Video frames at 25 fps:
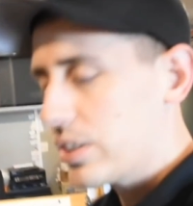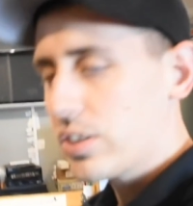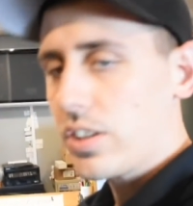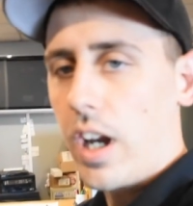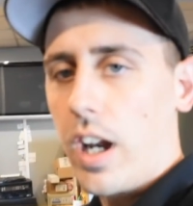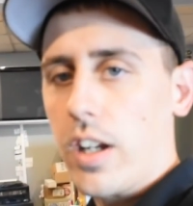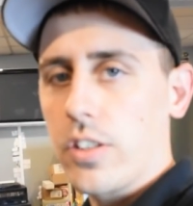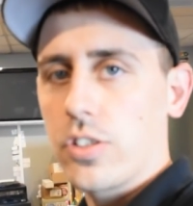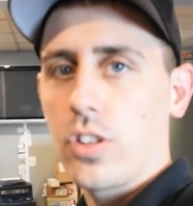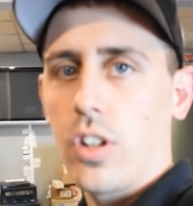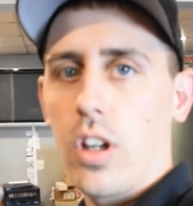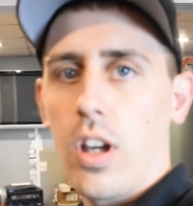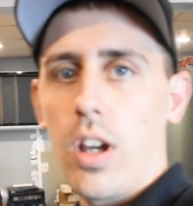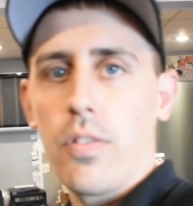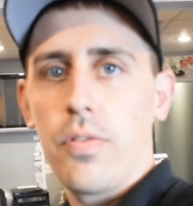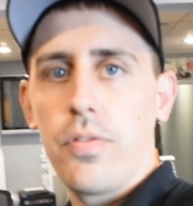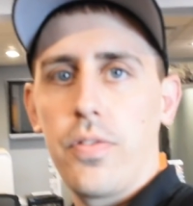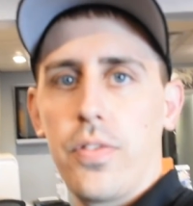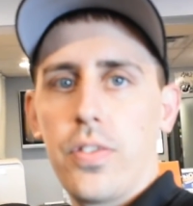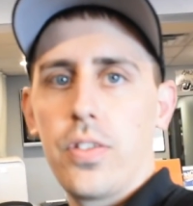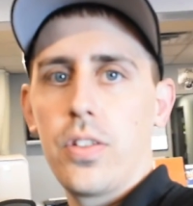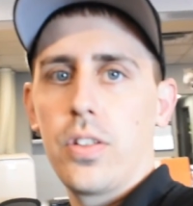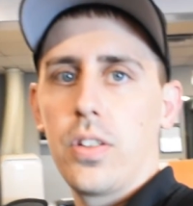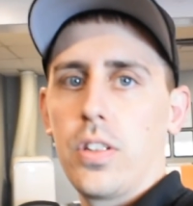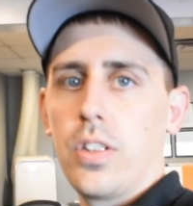it starts
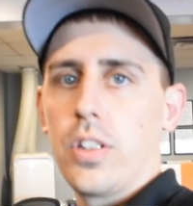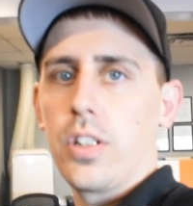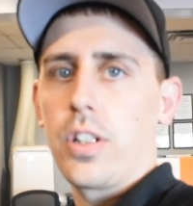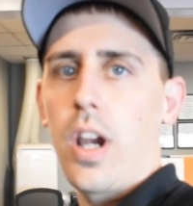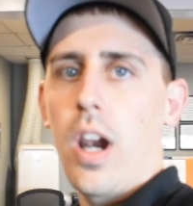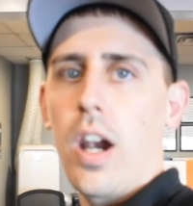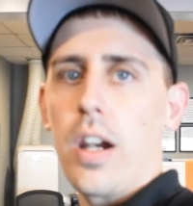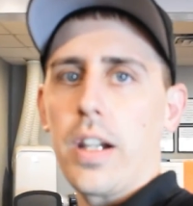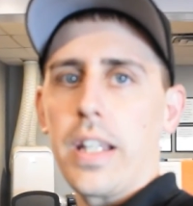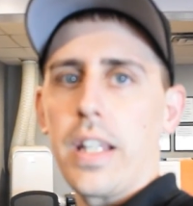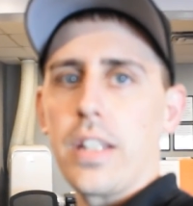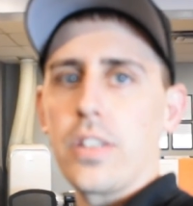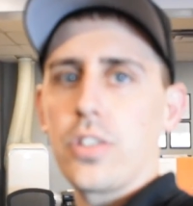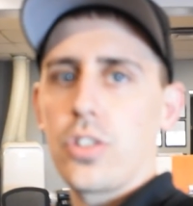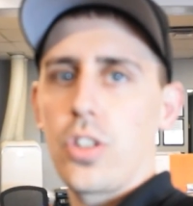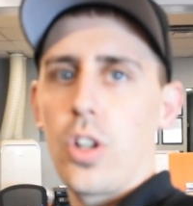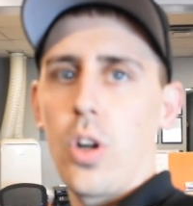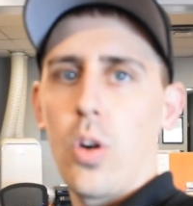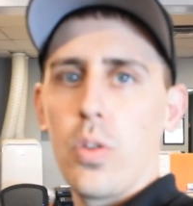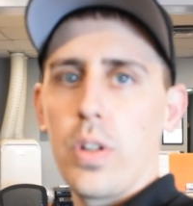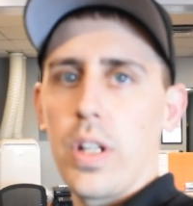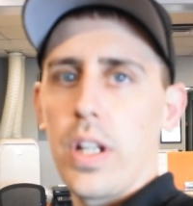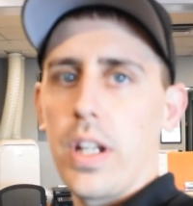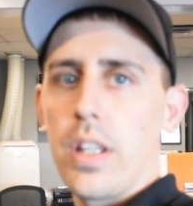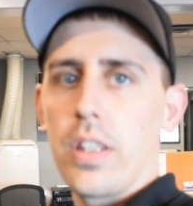off, your car gets
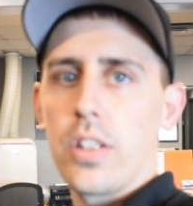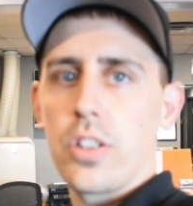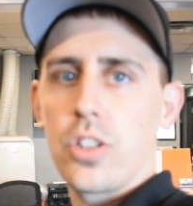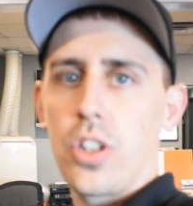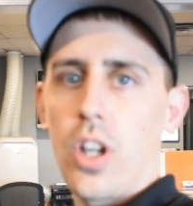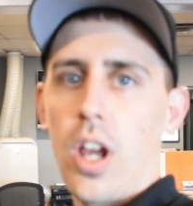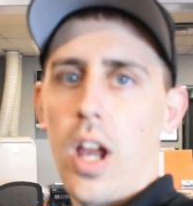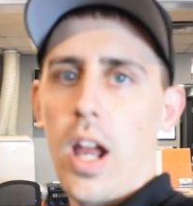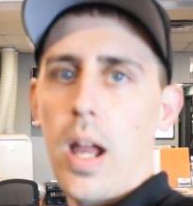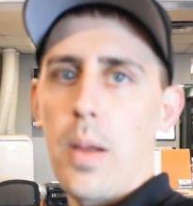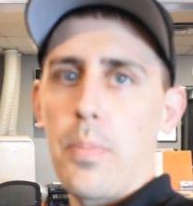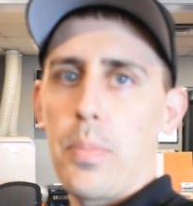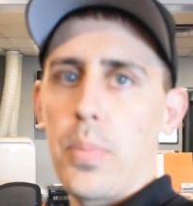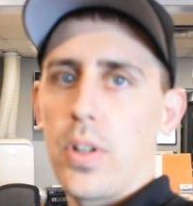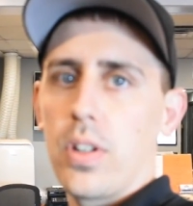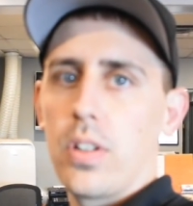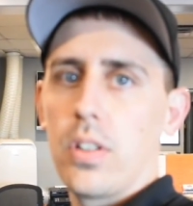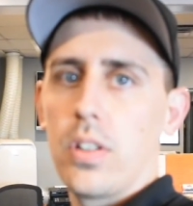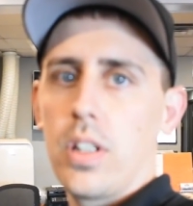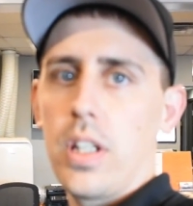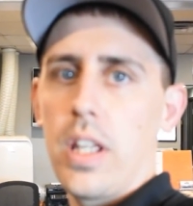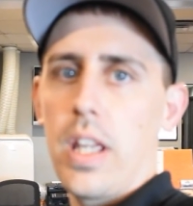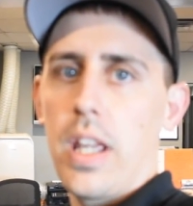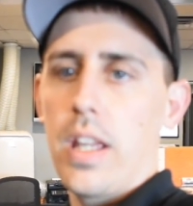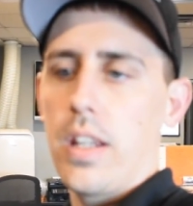towed into the shop
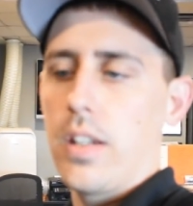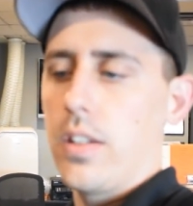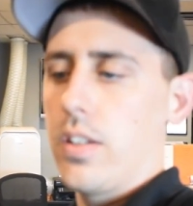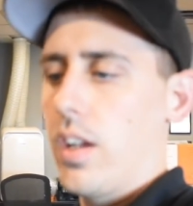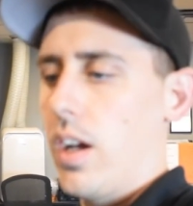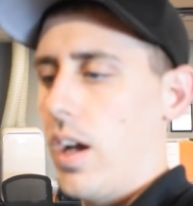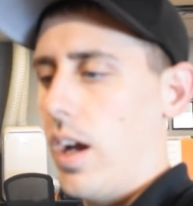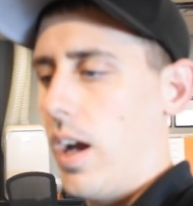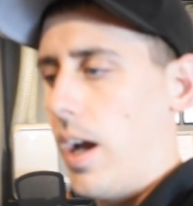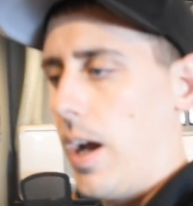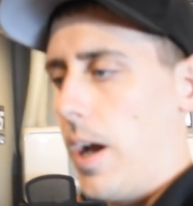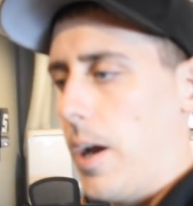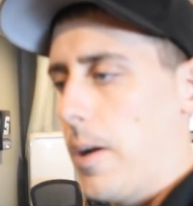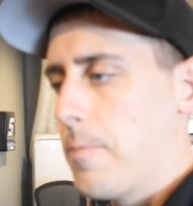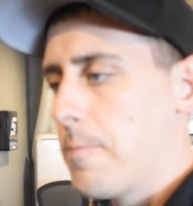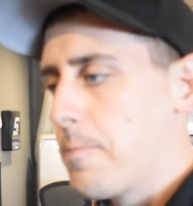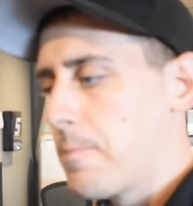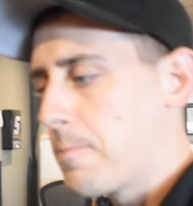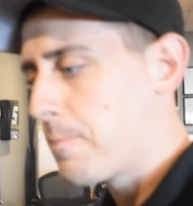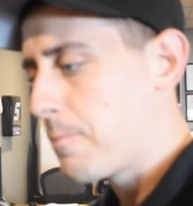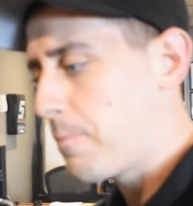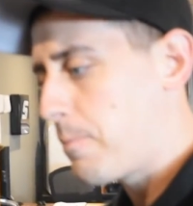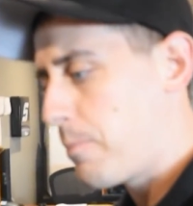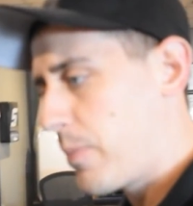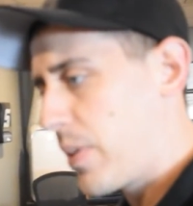and
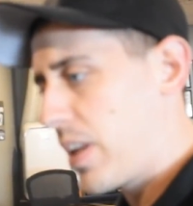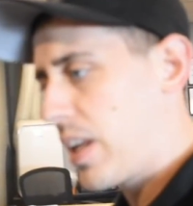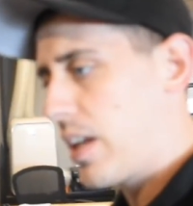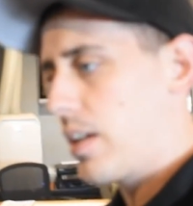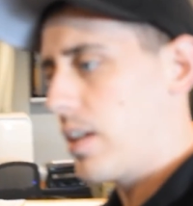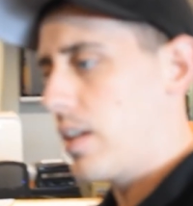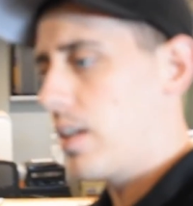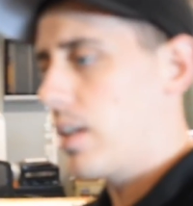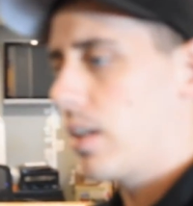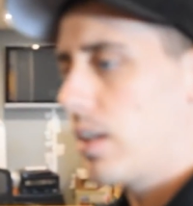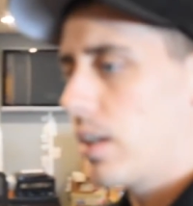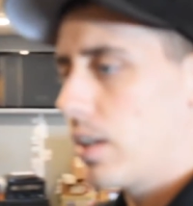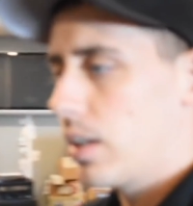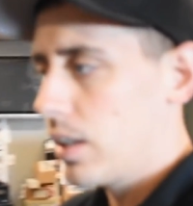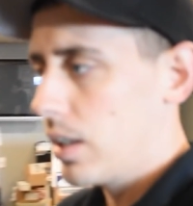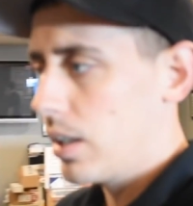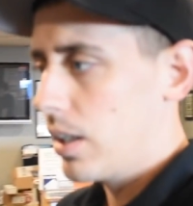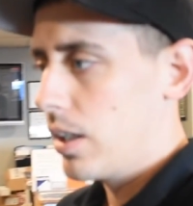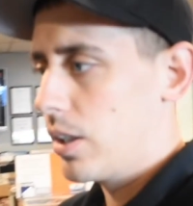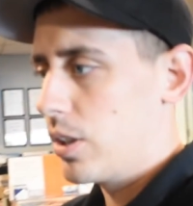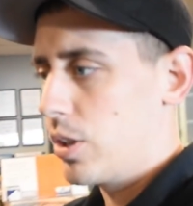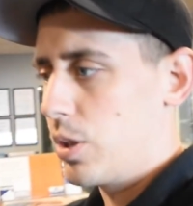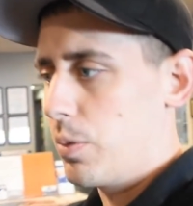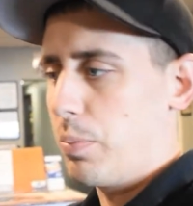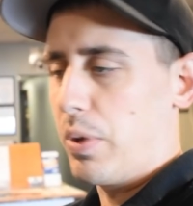
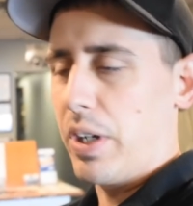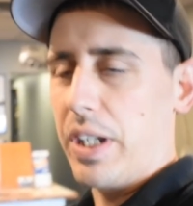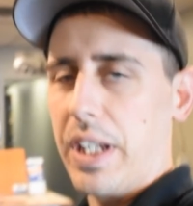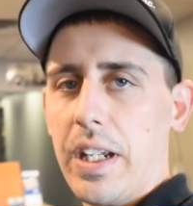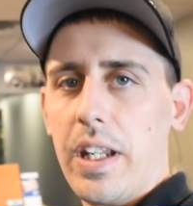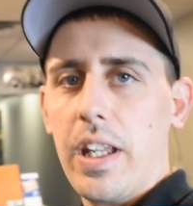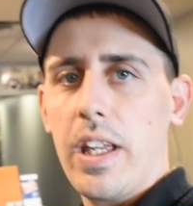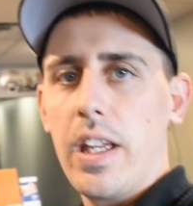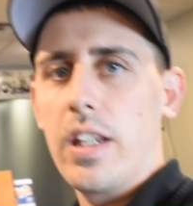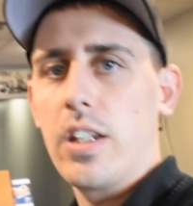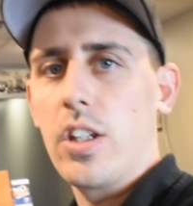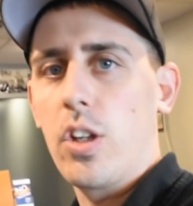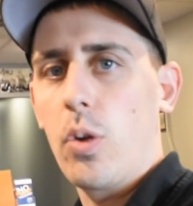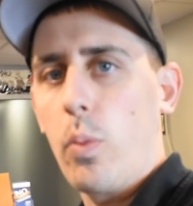you bring it in,